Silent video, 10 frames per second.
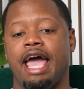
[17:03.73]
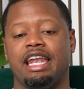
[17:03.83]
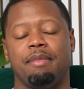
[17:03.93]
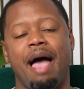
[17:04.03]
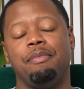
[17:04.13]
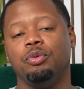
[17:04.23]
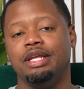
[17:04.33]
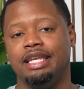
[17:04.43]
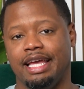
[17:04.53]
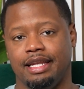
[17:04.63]
and I'm happy we
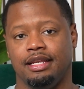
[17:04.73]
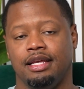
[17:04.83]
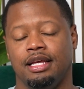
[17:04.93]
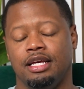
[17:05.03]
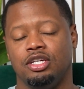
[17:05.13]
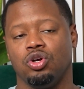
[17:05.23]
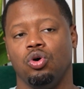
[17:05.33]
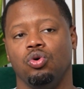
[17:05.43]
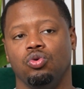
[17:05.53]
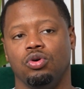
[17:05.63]
didn't.
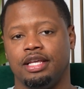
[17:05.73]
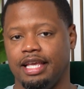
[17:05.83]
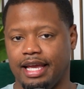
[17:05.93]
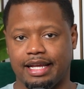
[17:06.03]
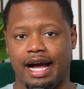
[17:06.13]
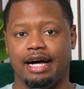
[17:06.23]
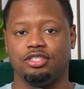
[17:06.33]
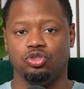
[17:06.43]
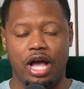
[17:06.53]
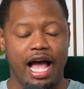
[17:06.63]
So again,
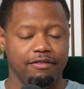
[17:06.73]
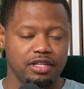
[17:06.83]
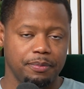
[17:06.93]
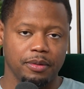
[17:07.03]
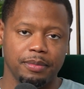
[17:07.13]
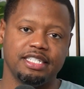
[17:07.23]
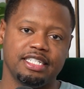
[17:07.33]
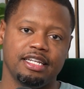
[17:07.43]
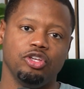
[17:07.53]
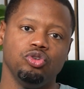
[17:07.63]
guys, you have the
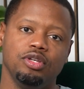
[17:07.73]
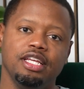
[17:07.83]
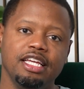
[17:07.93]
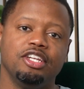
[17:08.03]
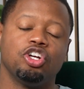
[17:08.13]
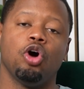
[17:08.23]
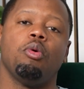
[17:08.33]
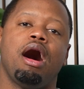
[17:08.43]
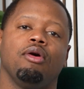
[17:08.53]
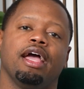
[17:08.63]
permission that you need to go
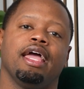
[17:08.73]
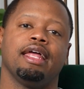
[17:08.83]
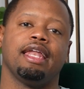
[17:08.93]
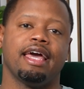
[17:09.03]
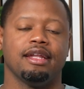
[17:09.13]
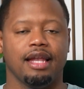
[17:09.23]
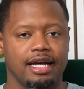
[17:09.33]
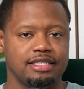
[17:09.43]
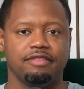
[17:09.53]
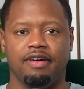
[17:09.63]
out and
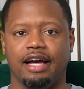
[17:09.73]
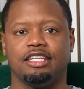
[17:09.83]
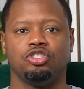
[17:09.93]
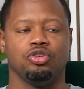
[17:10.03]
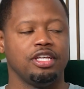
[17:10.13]
analyze the advice that you're